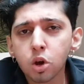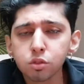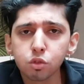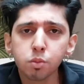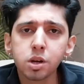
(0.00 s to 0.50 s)

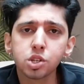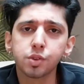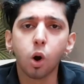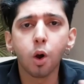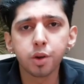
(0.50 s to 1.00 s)
Not so
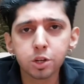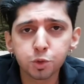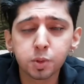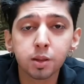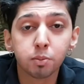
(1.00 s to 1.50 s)
much of
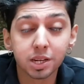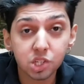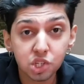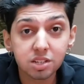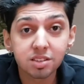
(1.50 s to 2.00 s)
orange peel,
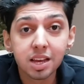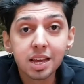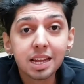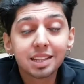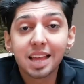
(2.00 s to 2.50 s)
but just
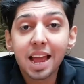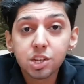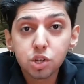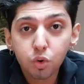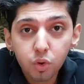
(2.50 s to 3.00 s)

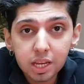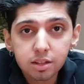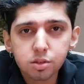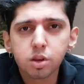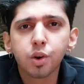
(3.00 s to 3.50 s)

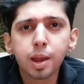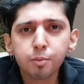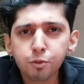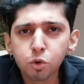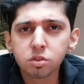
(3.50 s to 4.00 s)
tangerines,
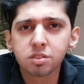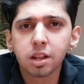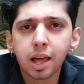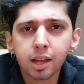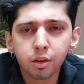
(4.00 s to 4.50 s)

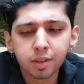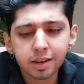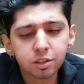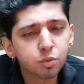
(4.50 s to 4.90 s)
grapefruits, the like of that.